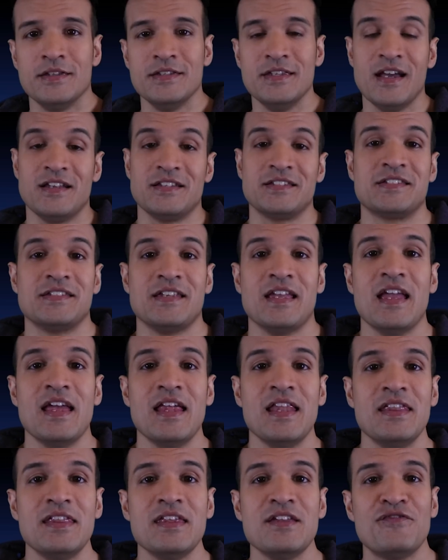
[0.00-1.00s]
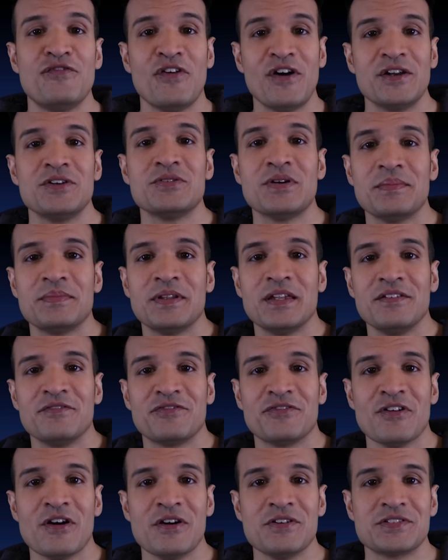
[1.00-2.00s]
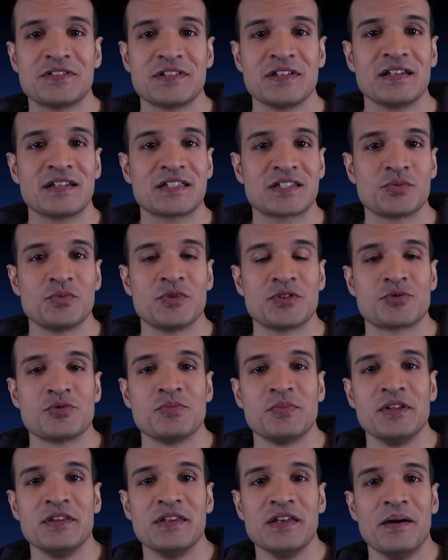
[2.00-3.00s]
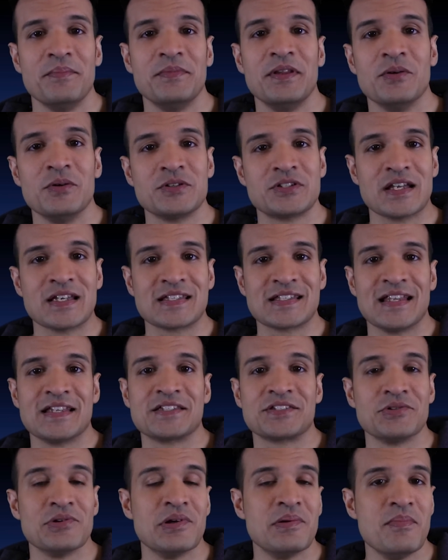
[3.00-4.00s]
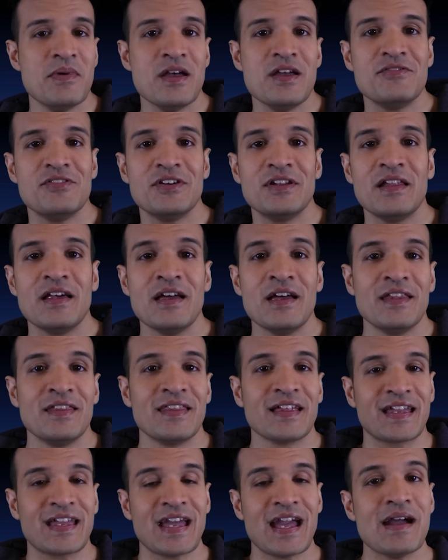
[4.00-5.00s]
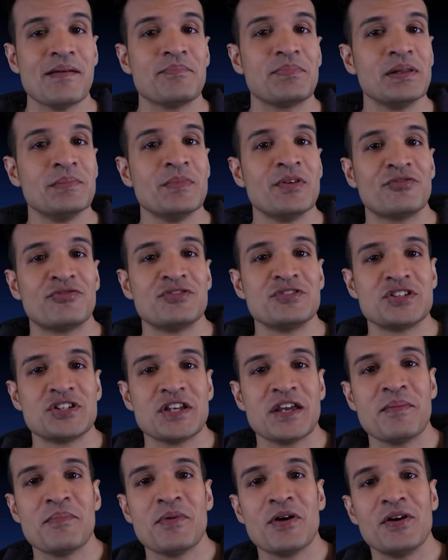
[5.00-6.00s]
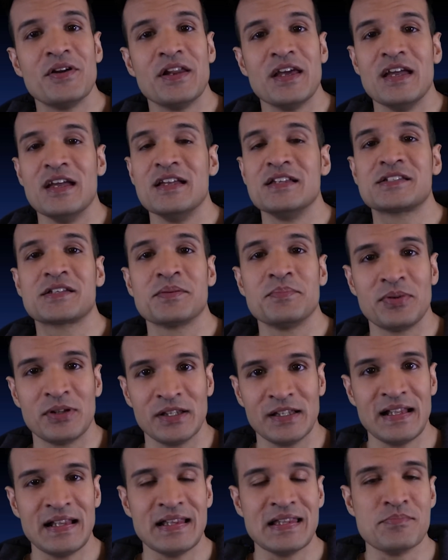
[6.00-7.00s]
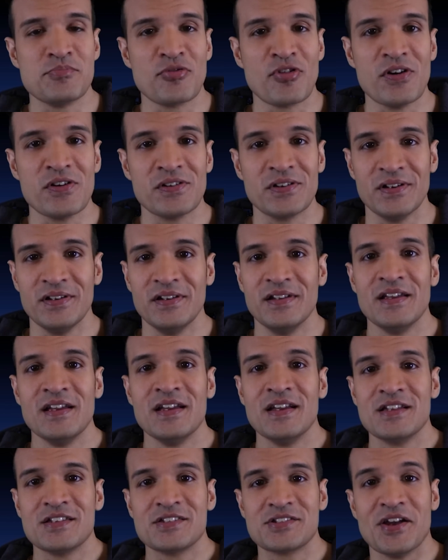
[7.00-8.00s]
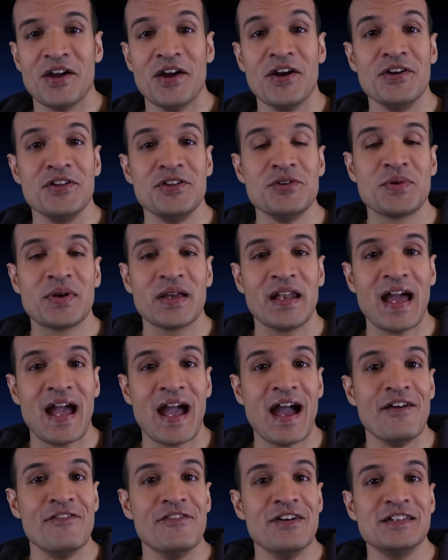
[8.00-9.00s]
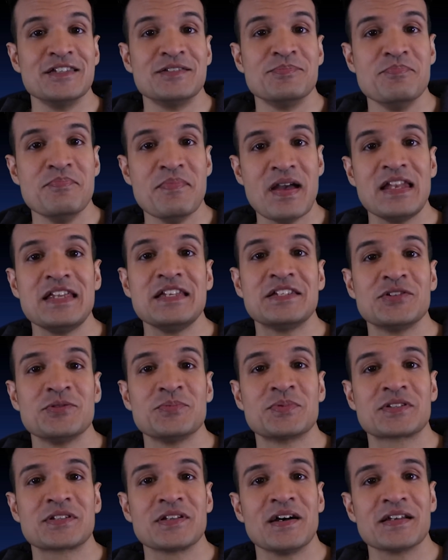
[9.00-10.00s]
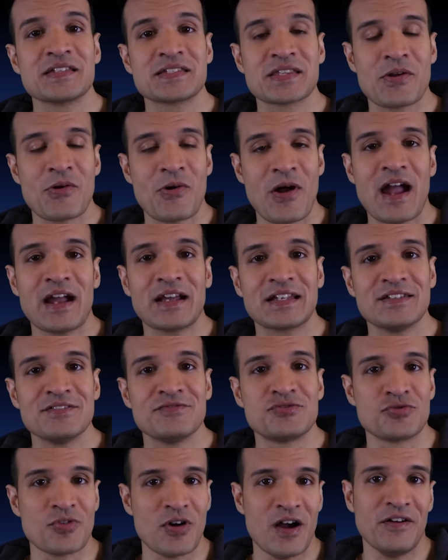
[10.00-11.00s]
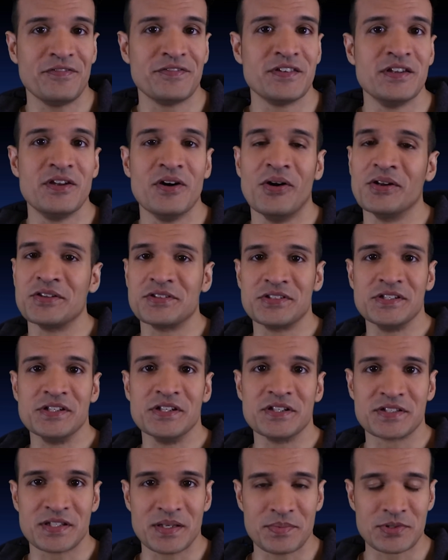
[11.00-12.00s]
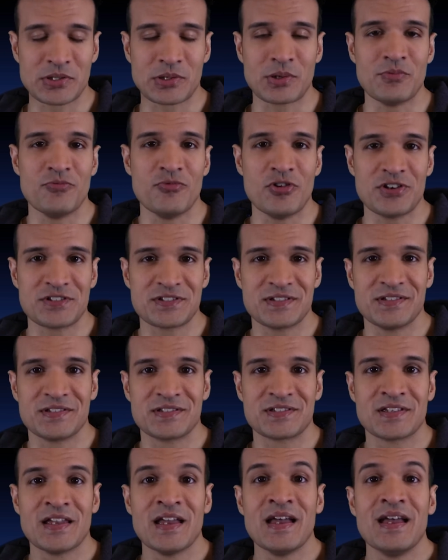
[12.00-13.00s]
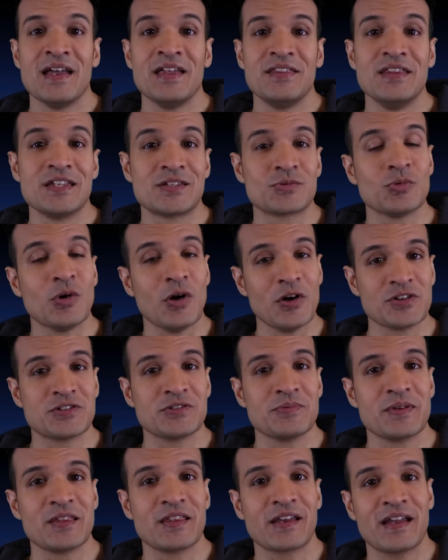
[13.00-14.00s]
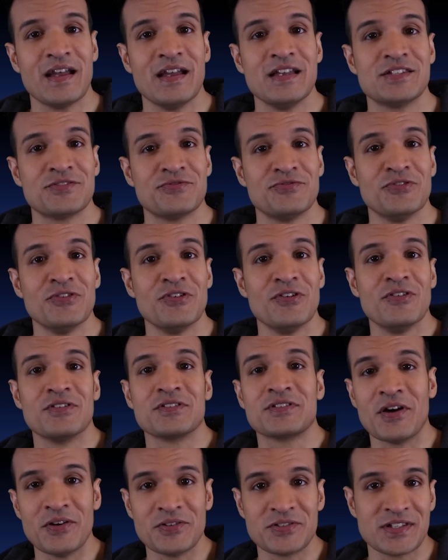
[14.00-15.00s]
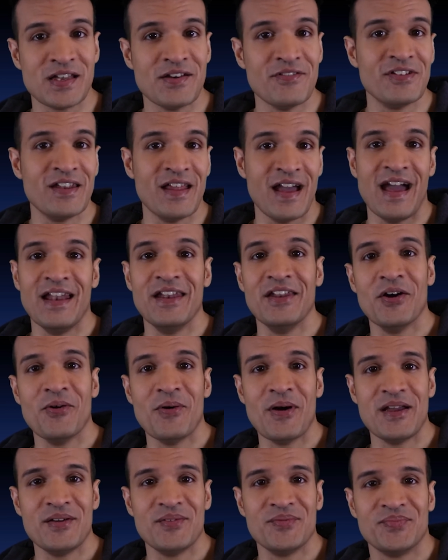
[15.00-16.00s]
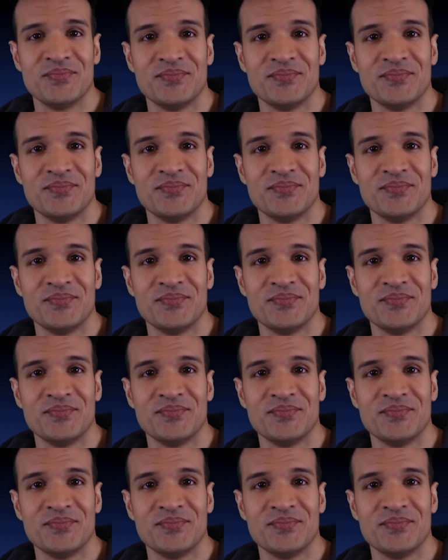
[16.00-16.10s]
Yes, in the final update for 06, which will be the update which has Lesnar and Maven, the cap limit for GM mode is completely broken. So you can have as many superstars that are active drafted onto your subsequent rosters. This will also be the case for 07 and 08.